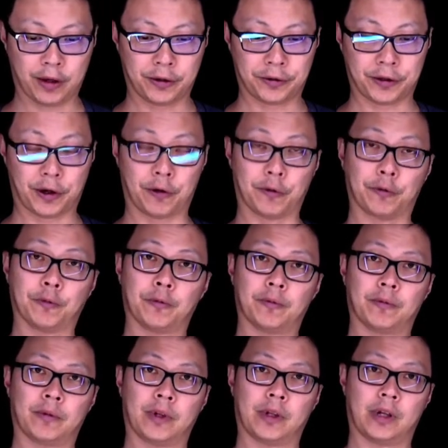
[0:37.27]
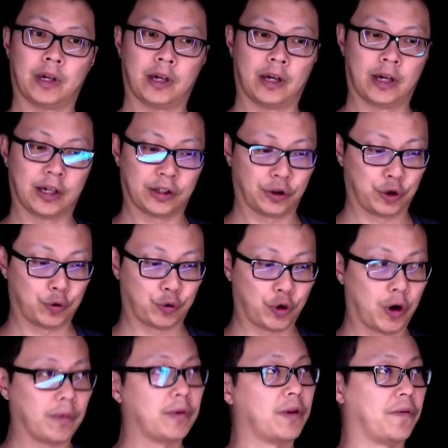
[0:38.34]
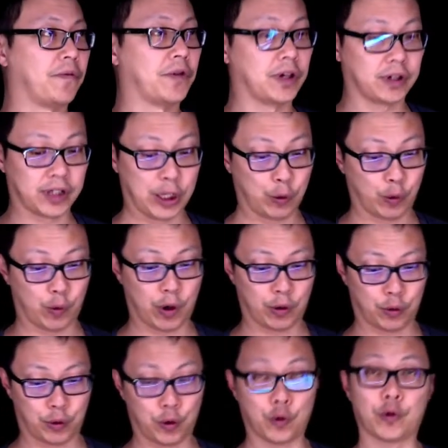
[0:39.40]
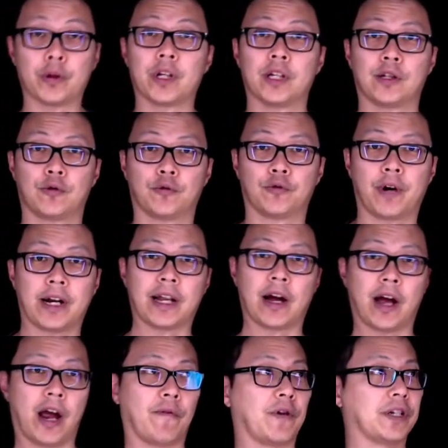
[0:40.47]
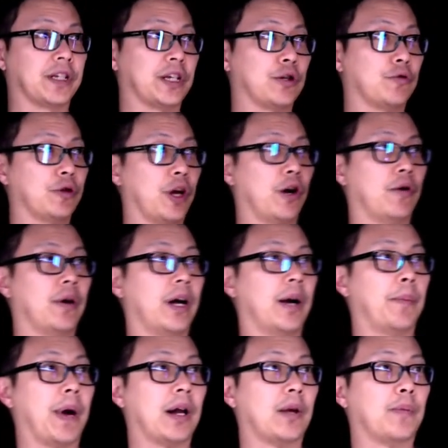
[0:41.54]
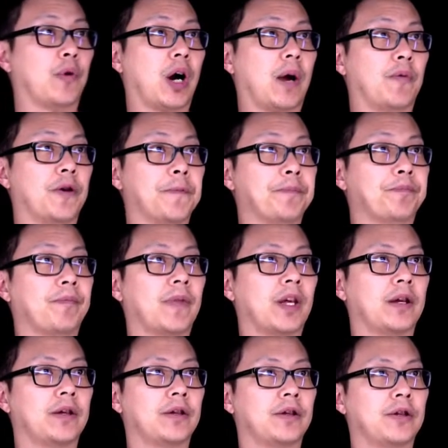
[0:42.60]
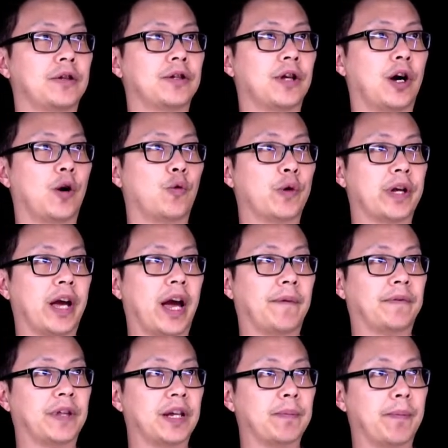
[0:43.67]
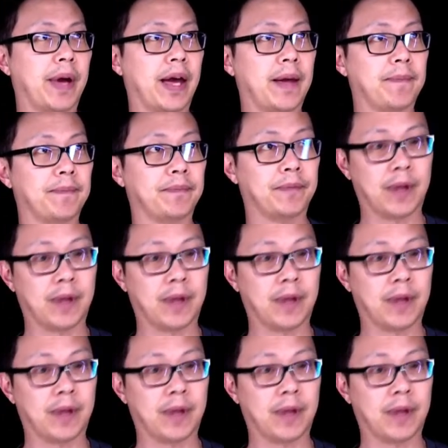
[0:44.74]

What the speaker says: So as usual, the first thing we want to do is to write down everything you know about the problem. So we have demand